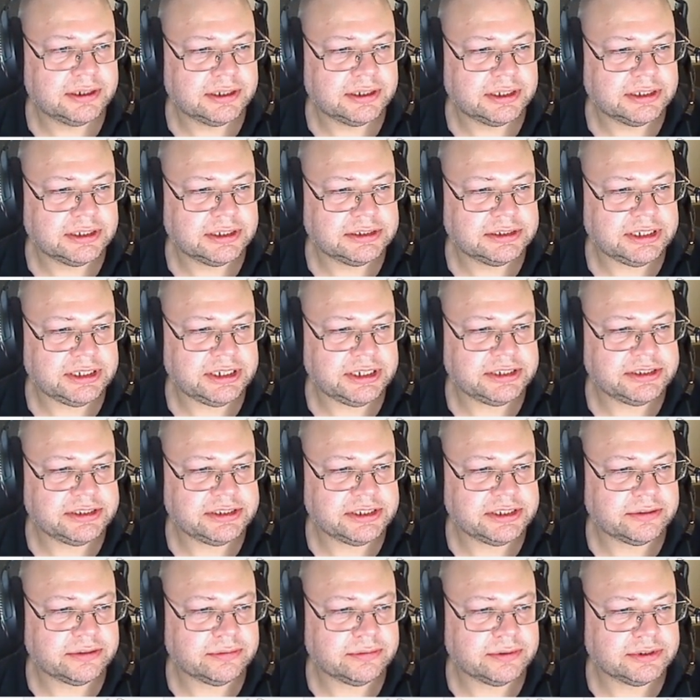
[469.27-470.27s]
It's
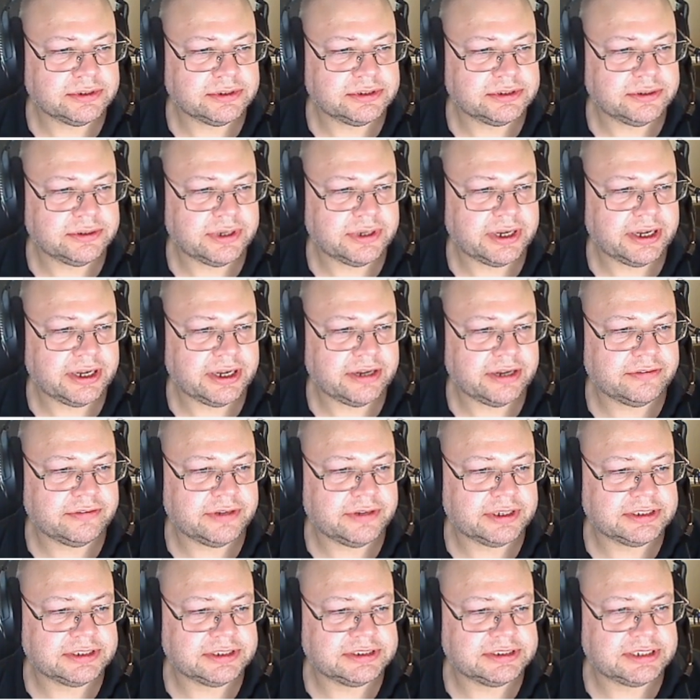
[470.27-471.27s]
easier once you have
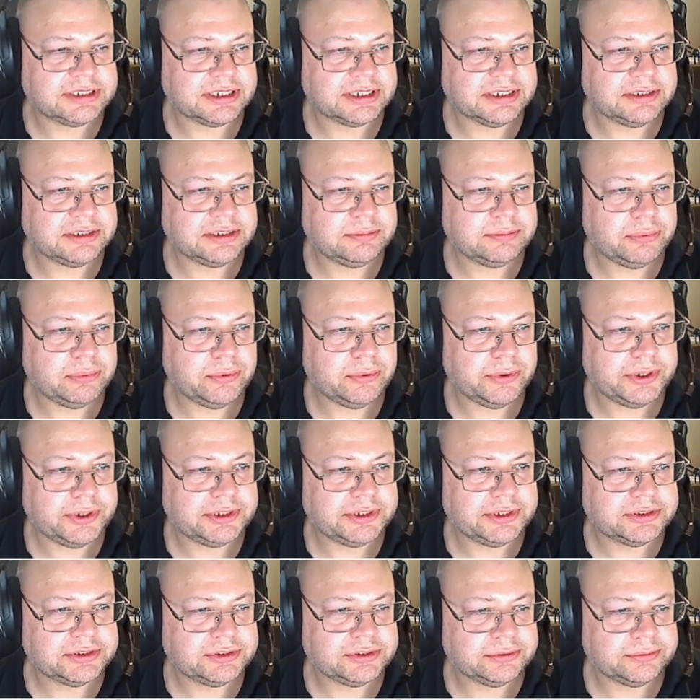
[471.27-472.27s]
exact
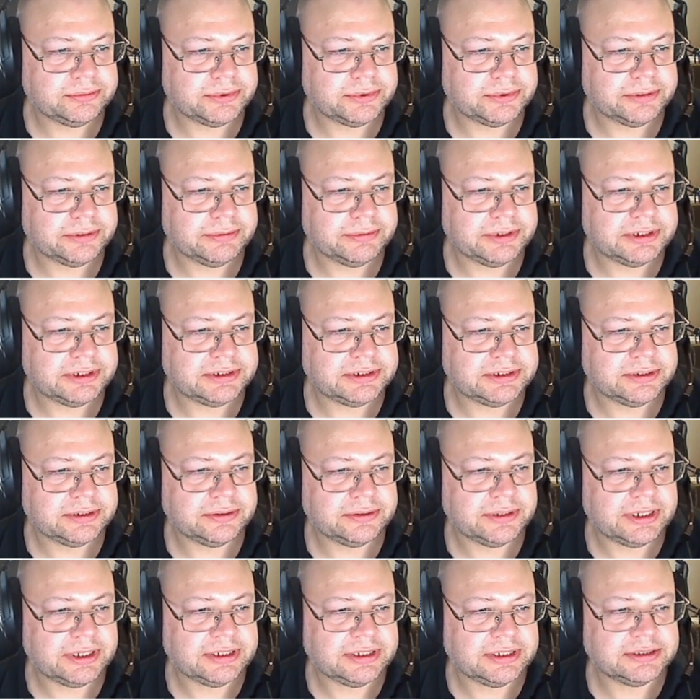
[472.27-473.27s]
points to work with, so
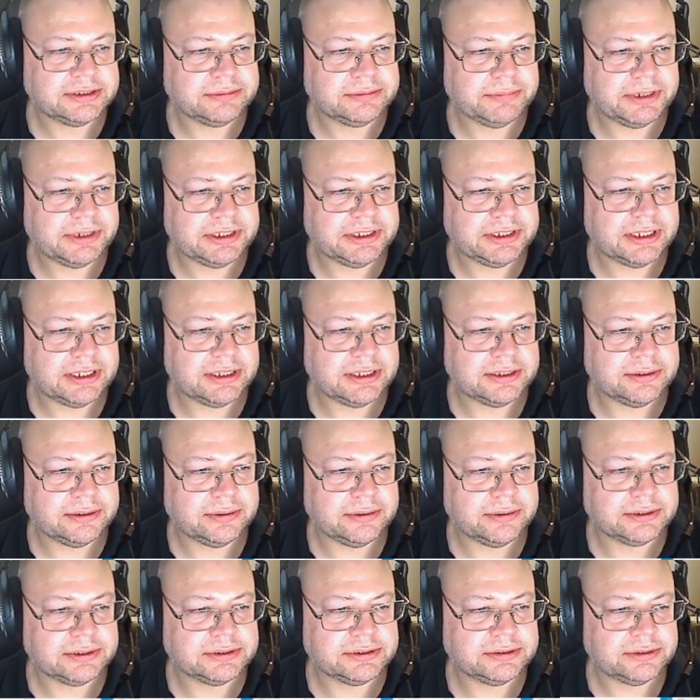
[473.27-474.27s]
I'll just make that into a
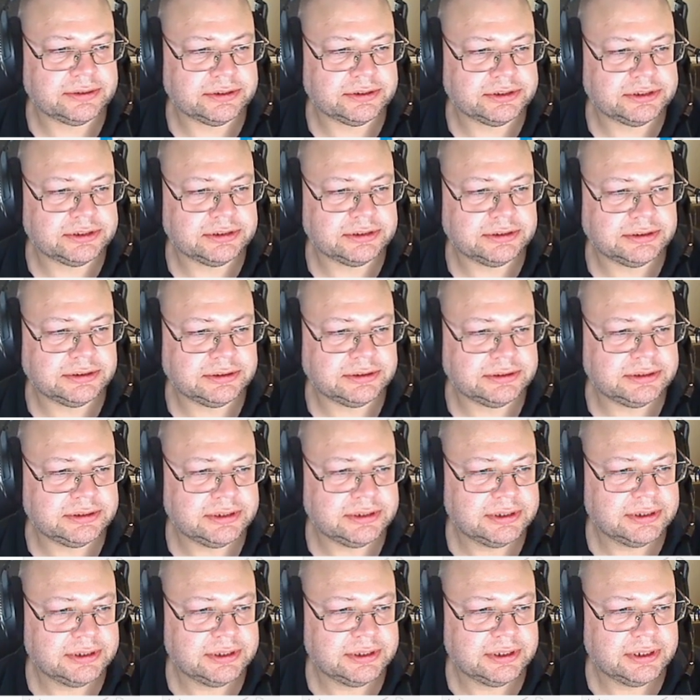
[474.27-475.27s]
construction,
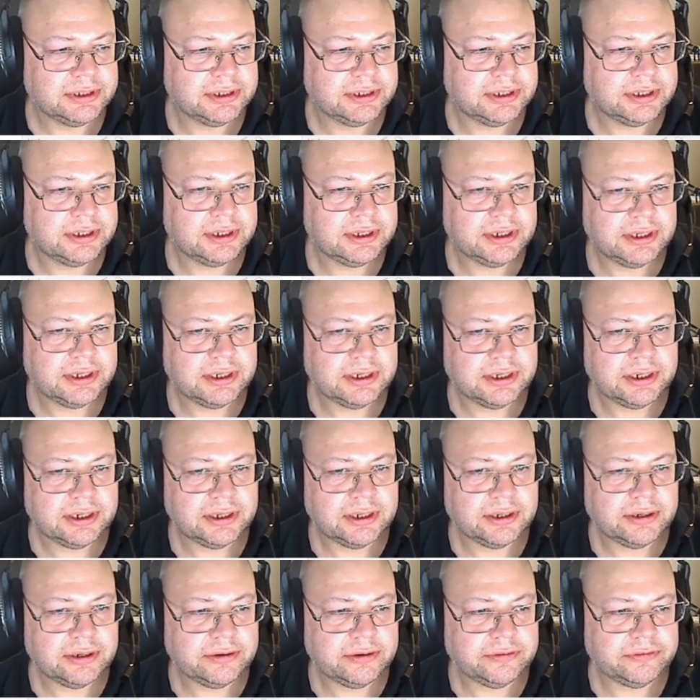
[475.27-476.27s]

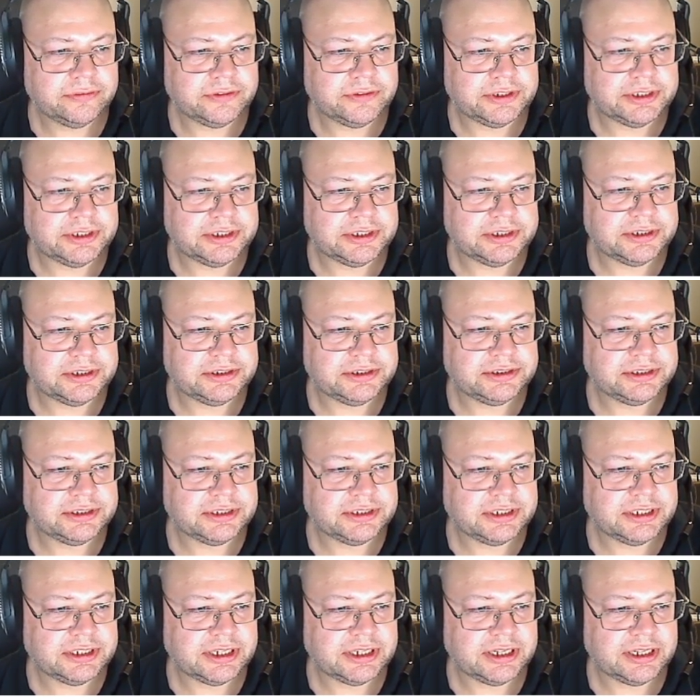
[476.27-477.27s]
finish, and
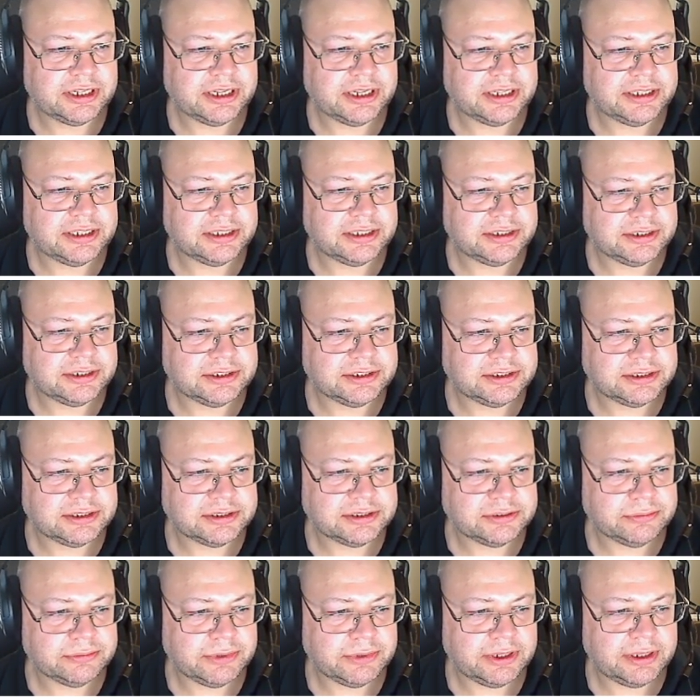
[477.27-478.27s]
then I'll edit this as
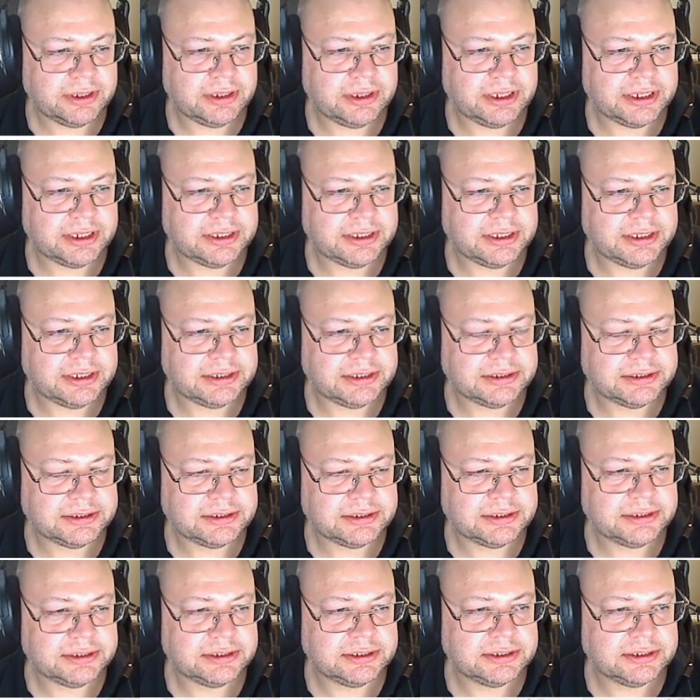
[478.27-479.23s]
well, edit